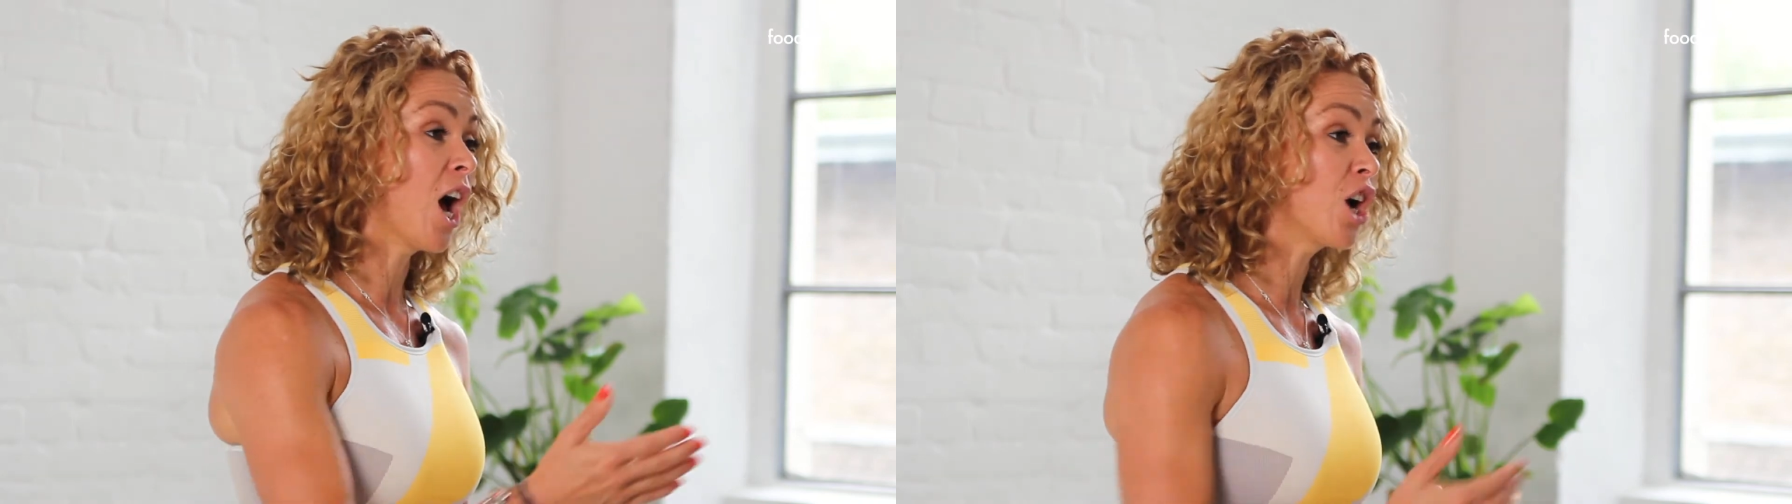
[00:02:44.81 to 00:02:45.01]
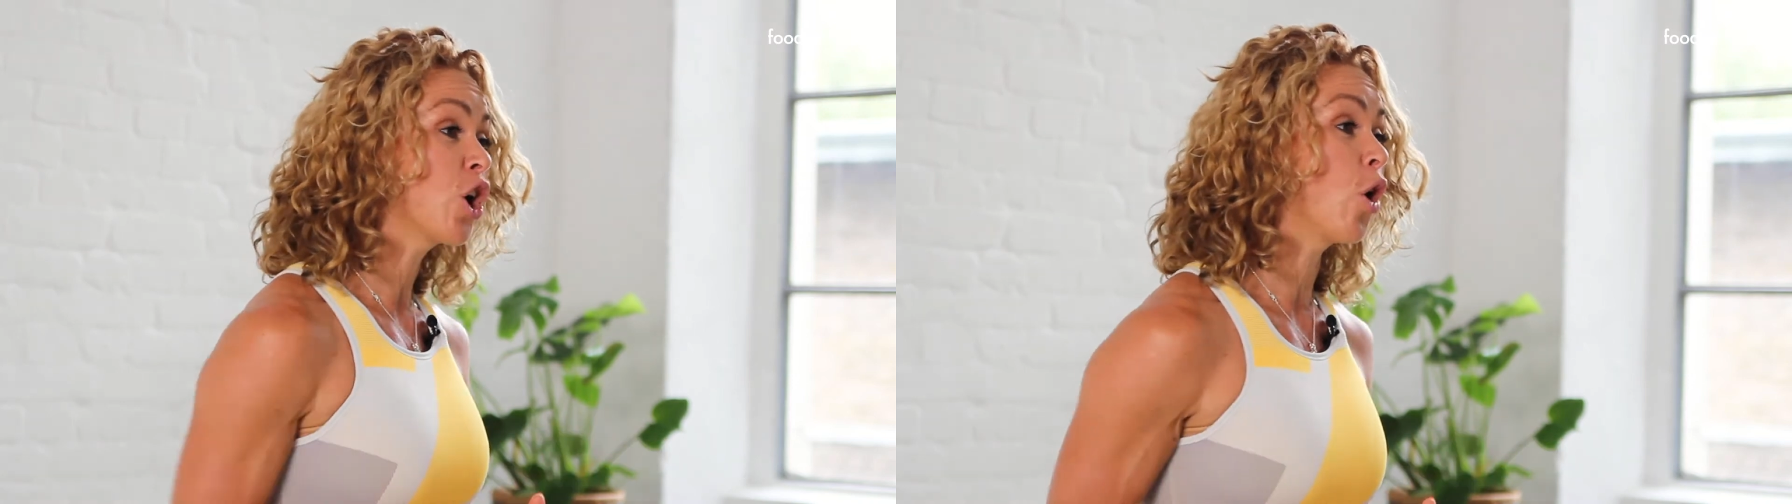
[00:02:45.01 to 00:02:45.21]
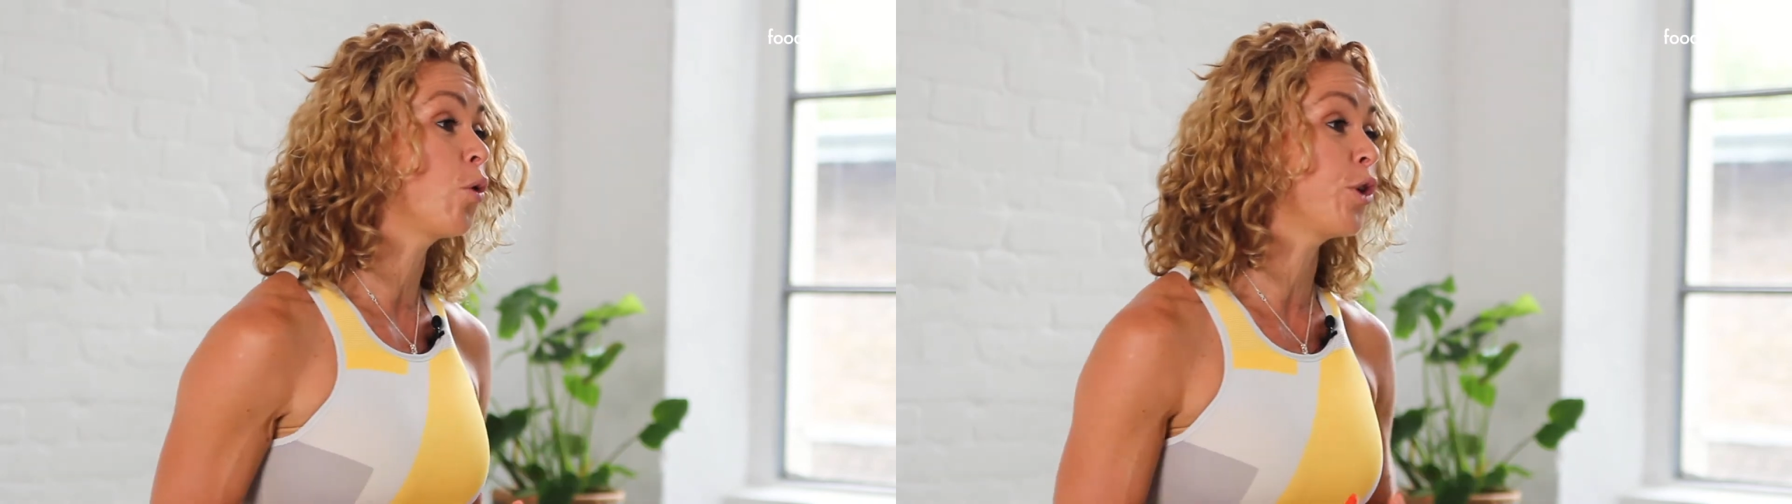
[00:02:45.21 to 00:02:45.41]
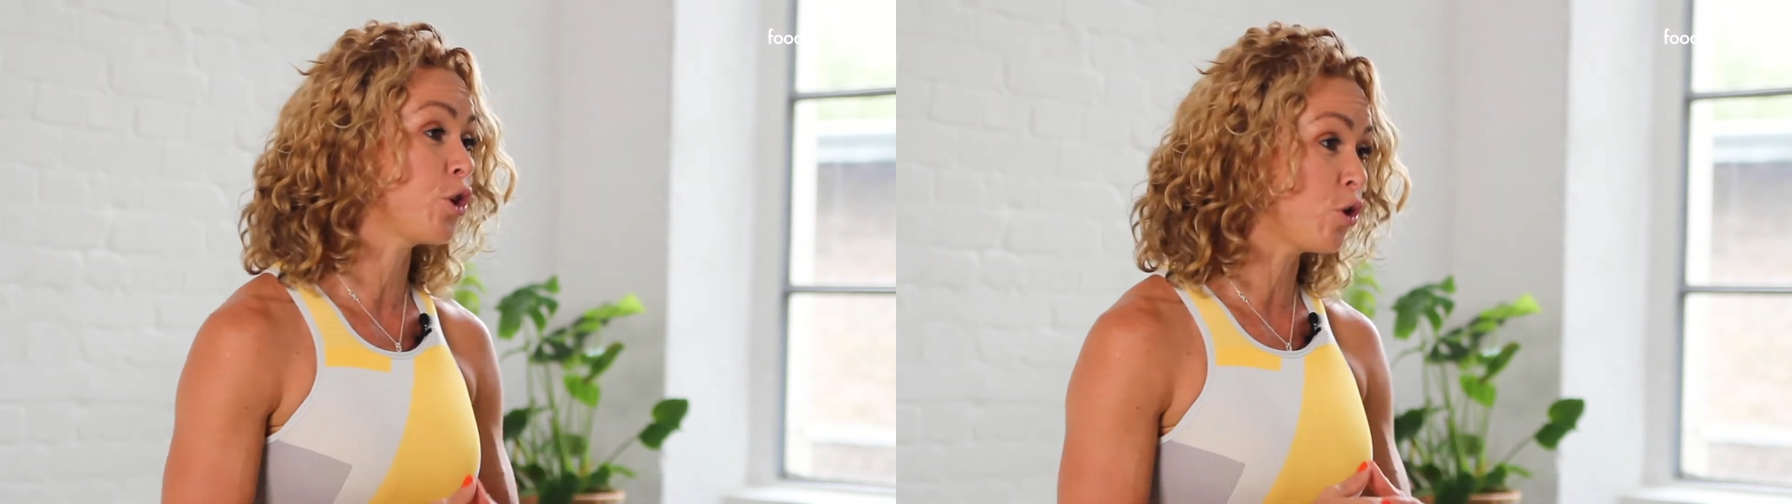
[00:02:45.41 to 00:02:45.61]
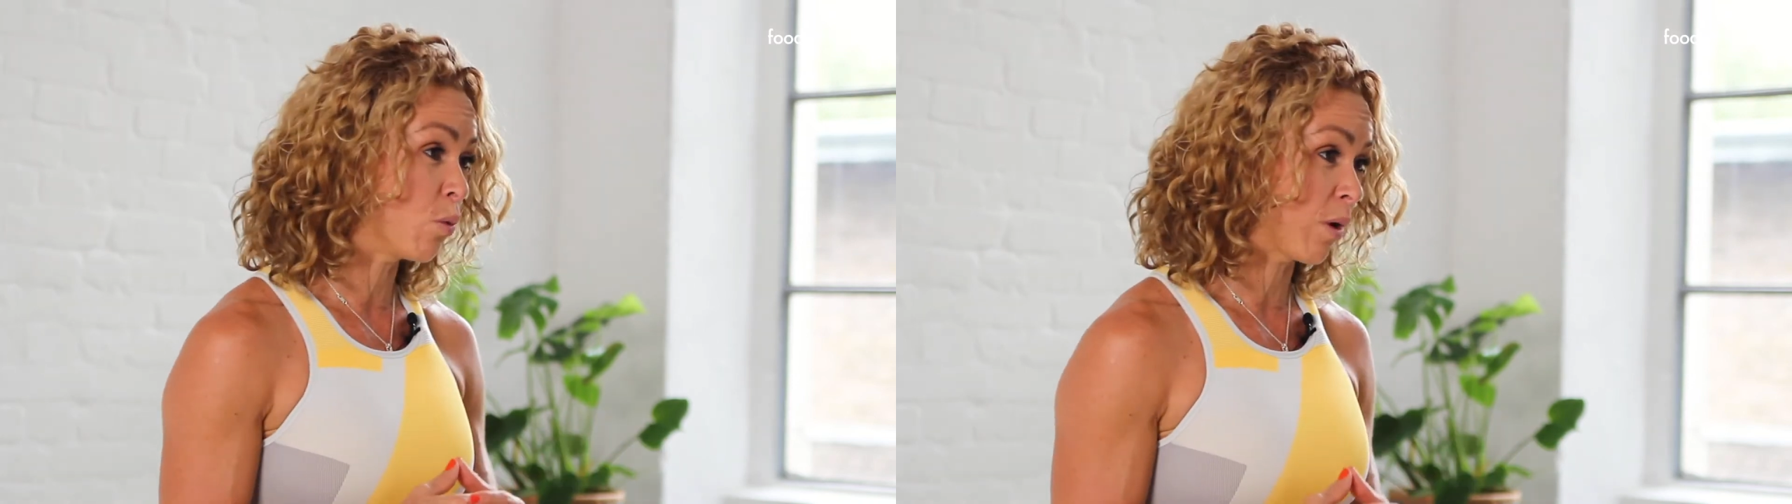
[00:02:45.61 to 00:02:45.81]
a goal
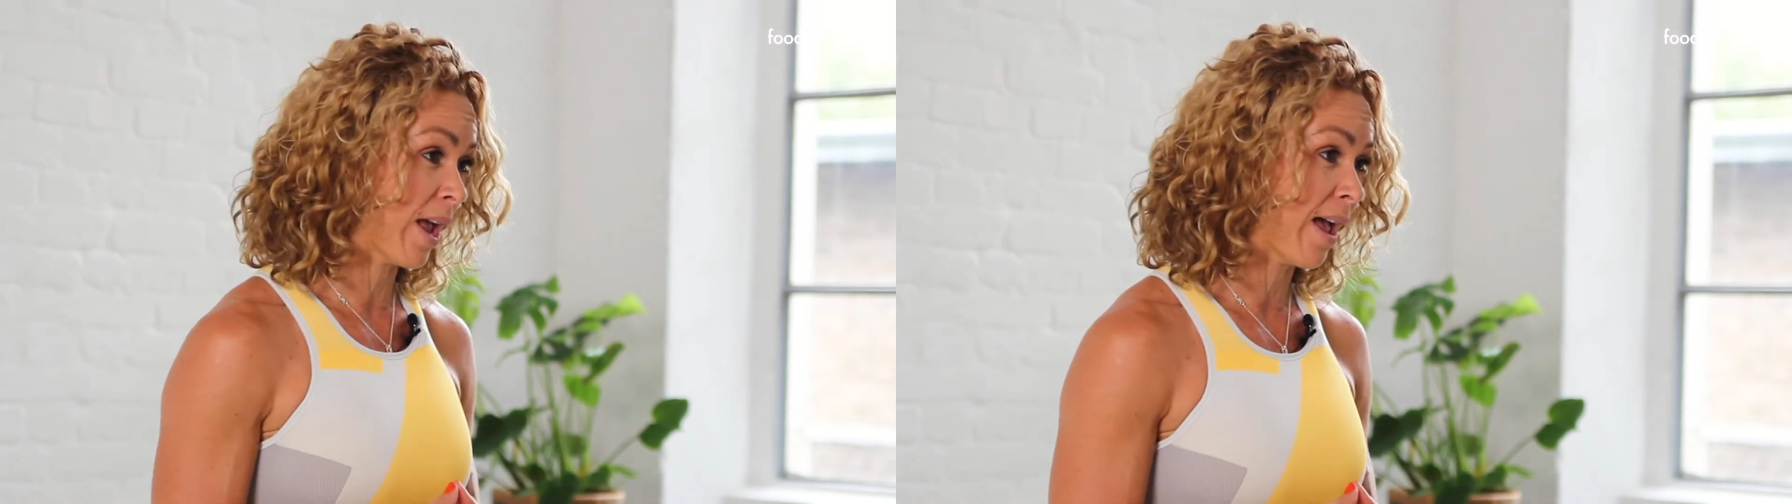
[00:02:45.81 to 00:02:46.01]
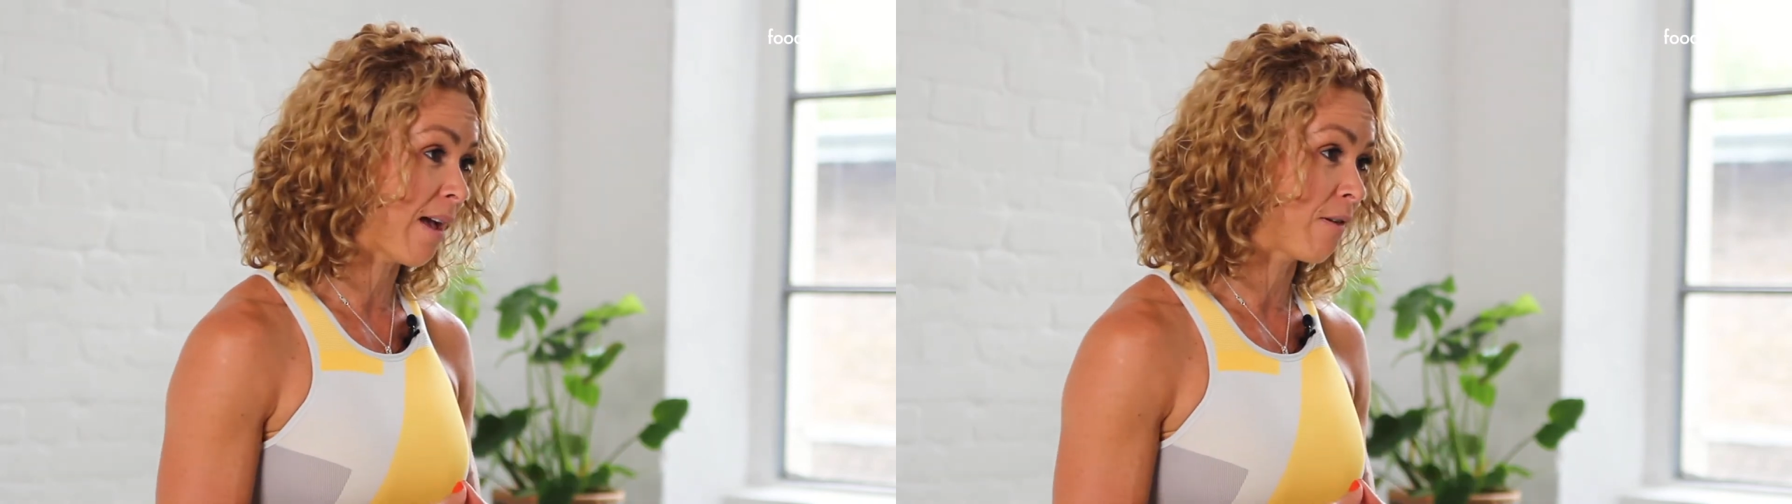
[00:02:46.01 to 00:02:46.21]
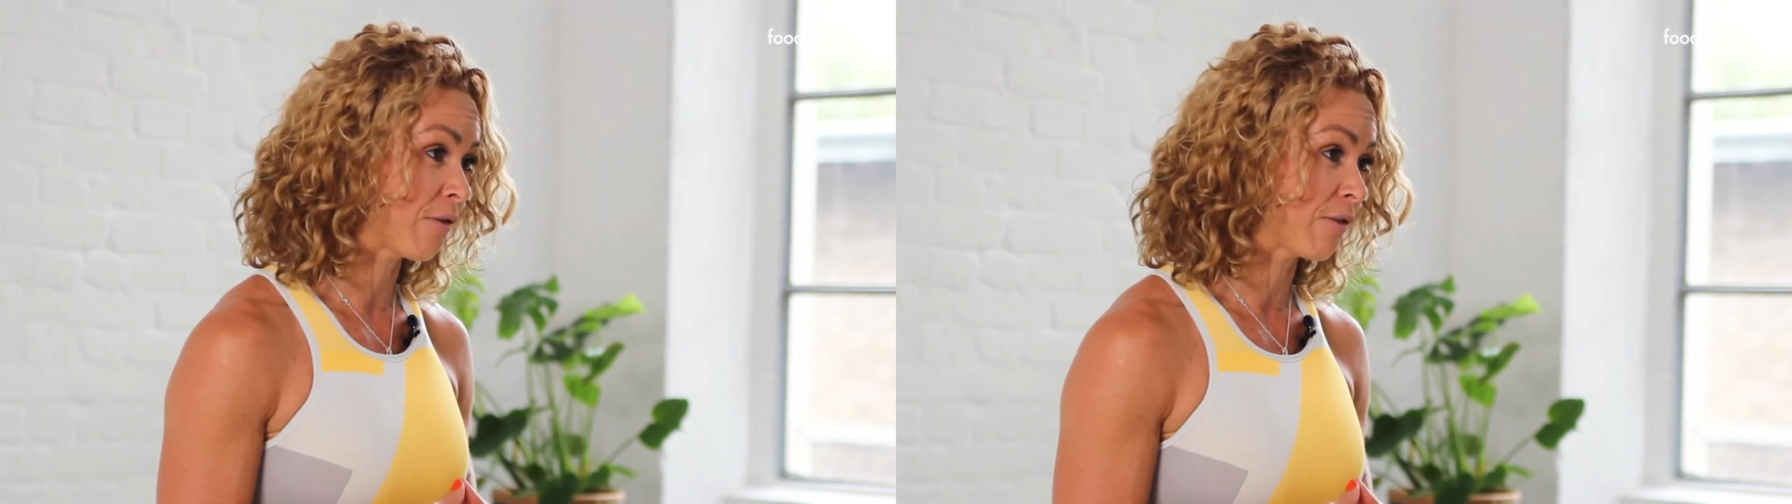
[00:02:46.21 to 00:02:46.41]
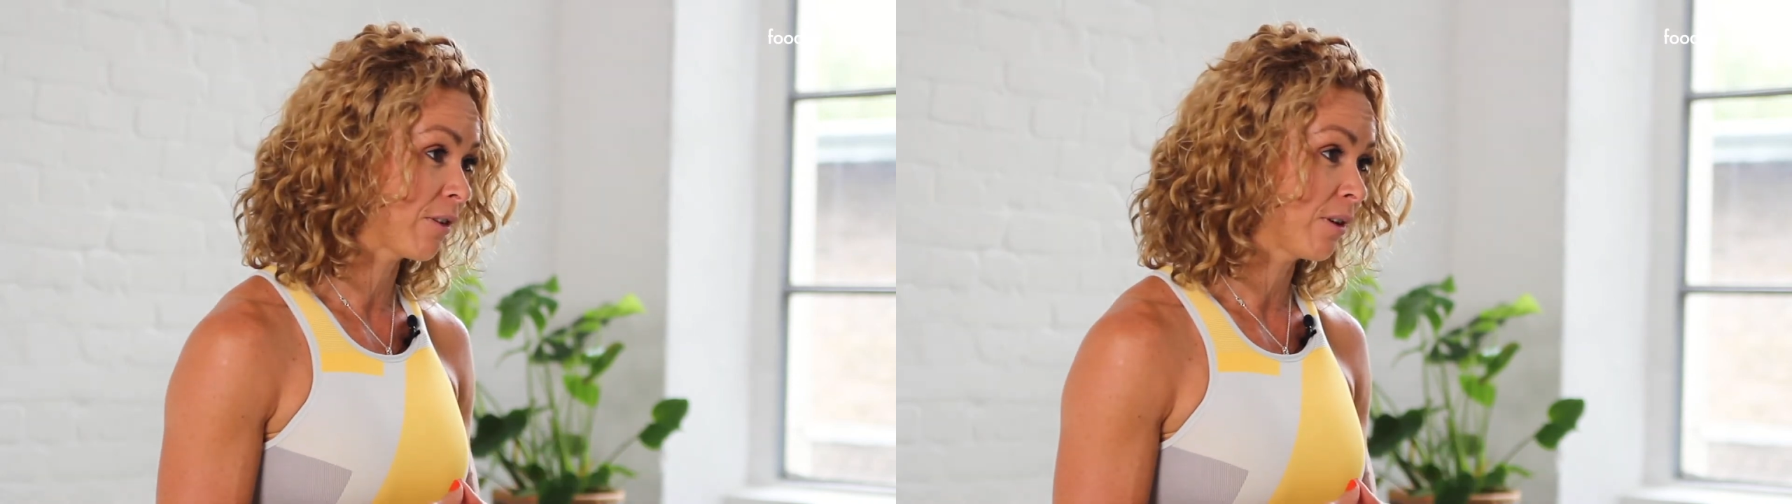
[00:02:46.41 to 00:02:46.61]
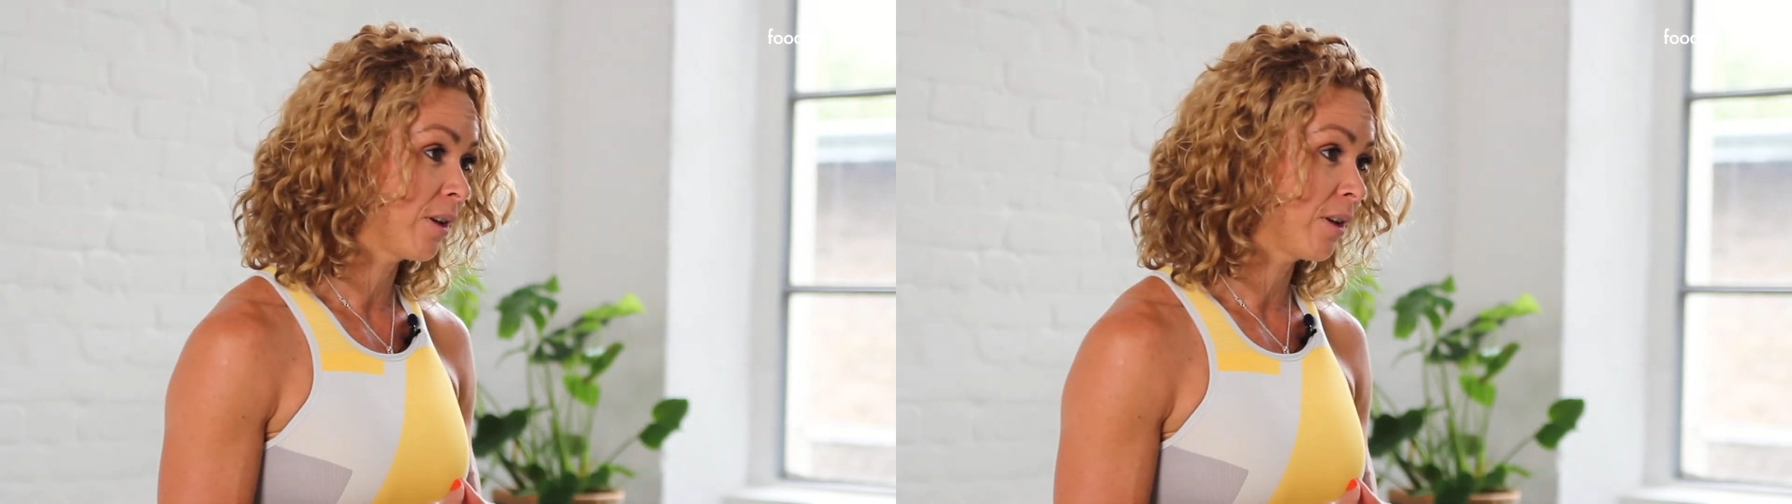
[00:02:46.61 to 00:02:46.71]
that you want to have.